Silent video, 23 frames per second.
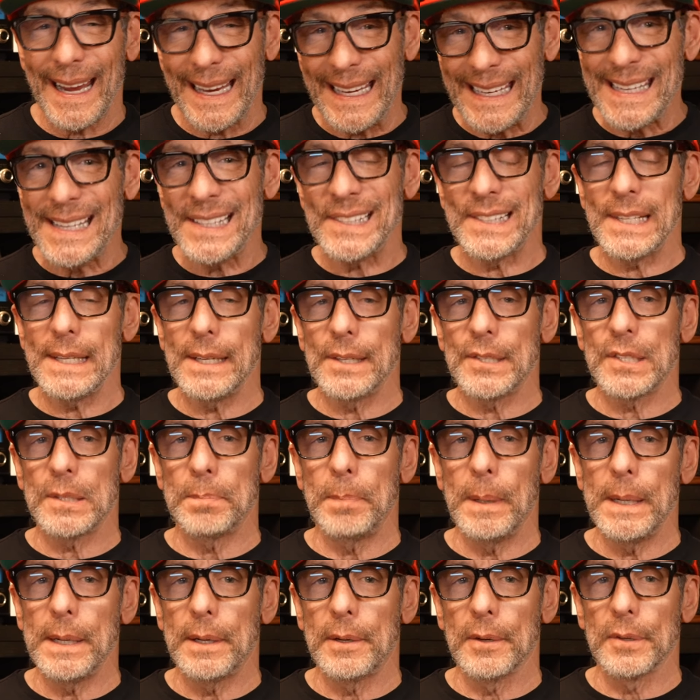easiest
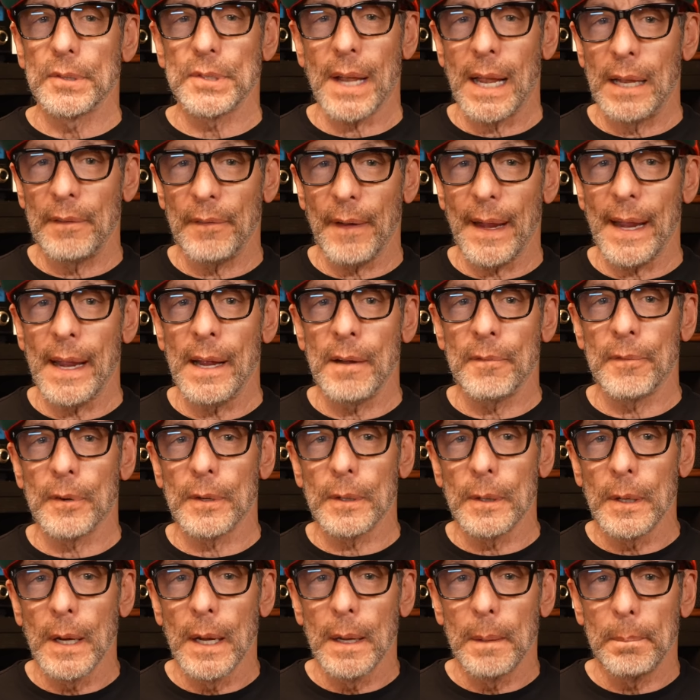speakers I've
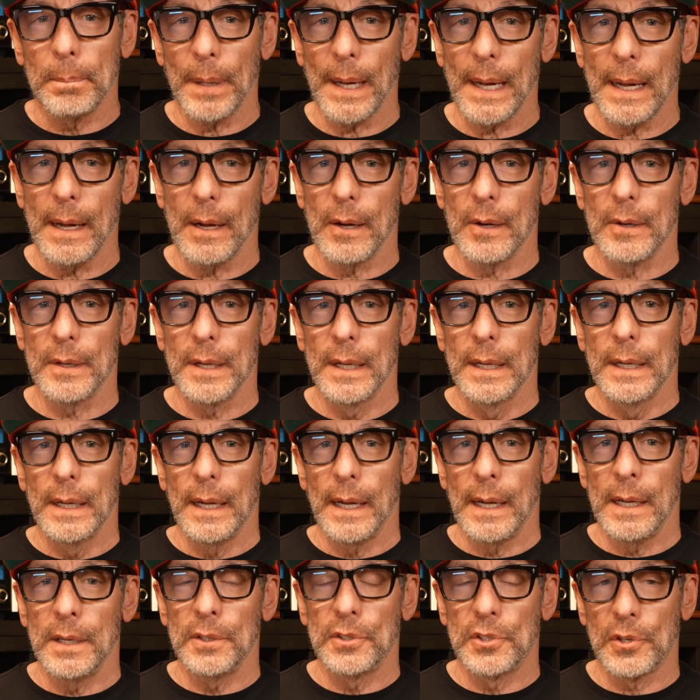ever paired
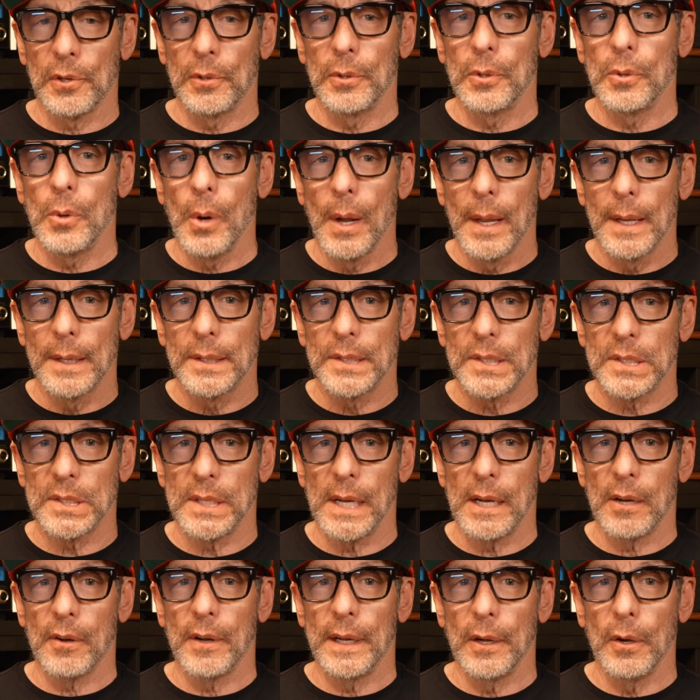in true
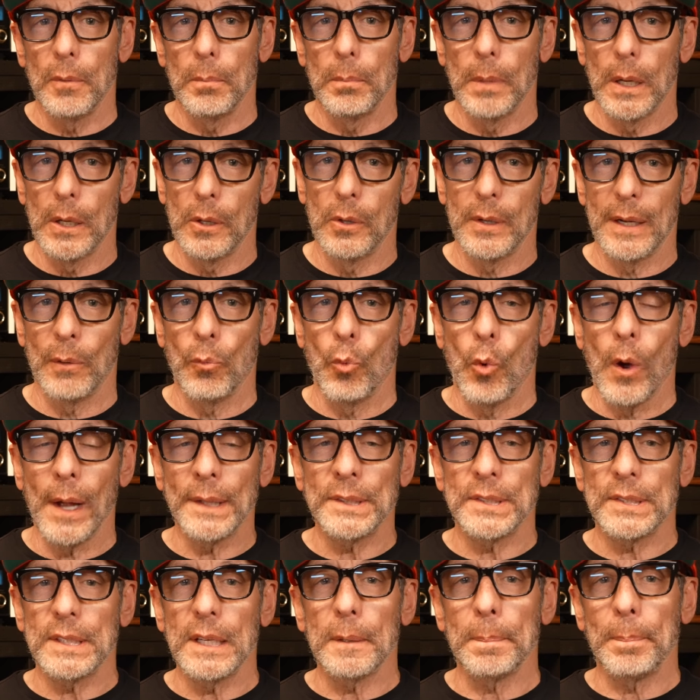stereo mode. And
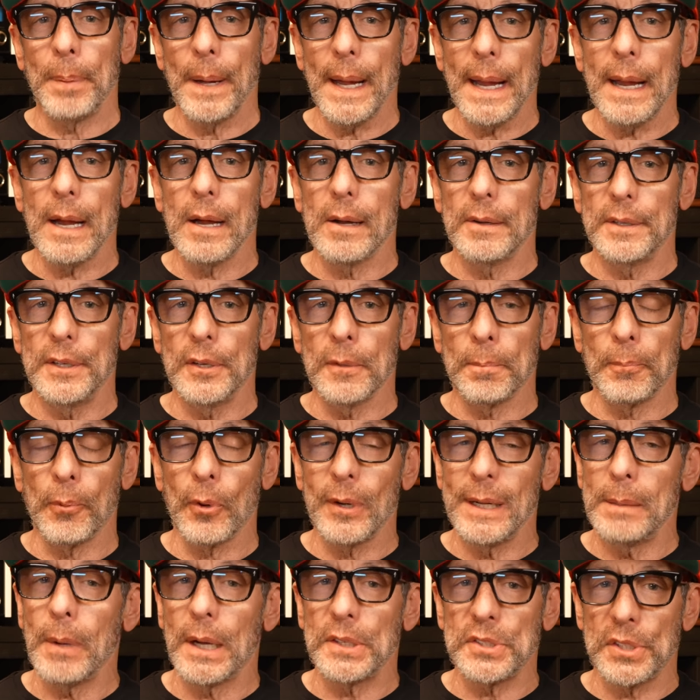once they're paired, you're
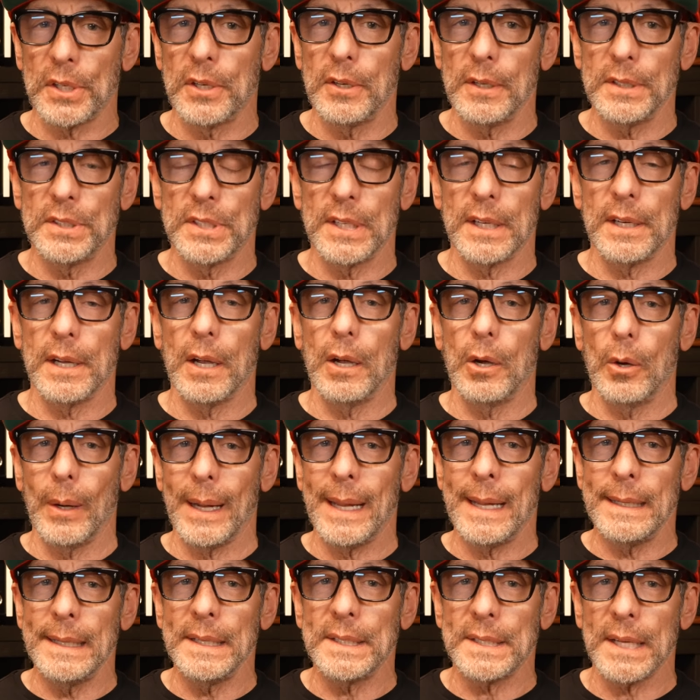pretty much good to go
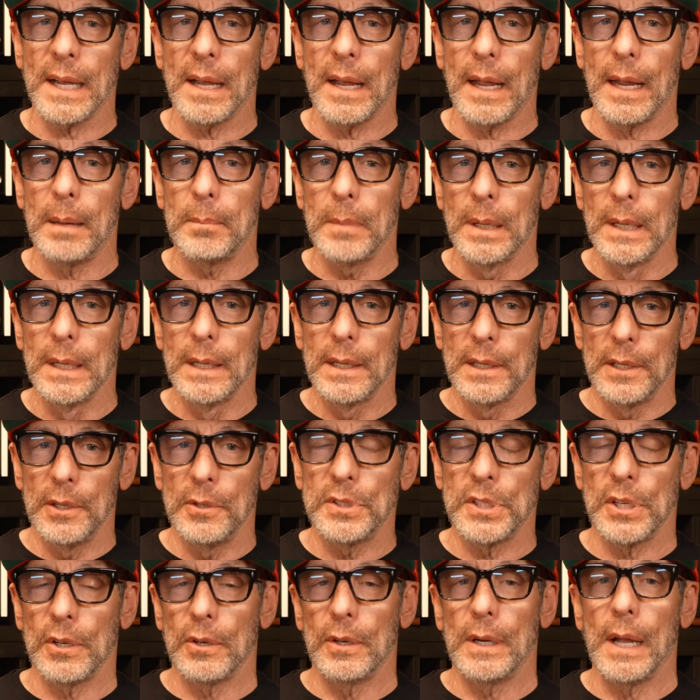anytime you
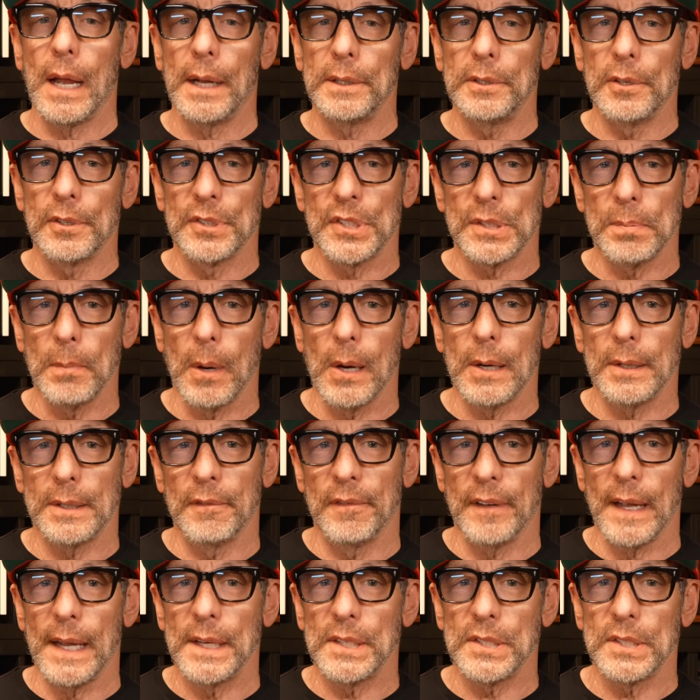turn on your smart
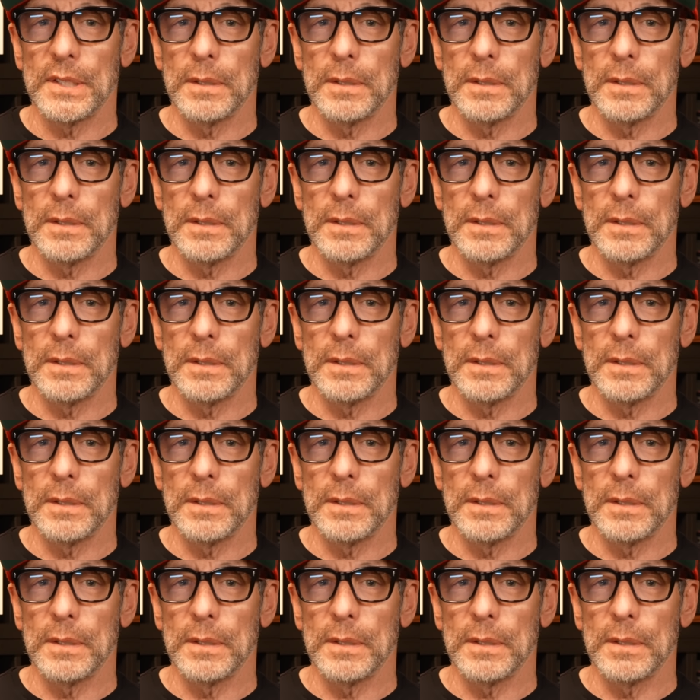device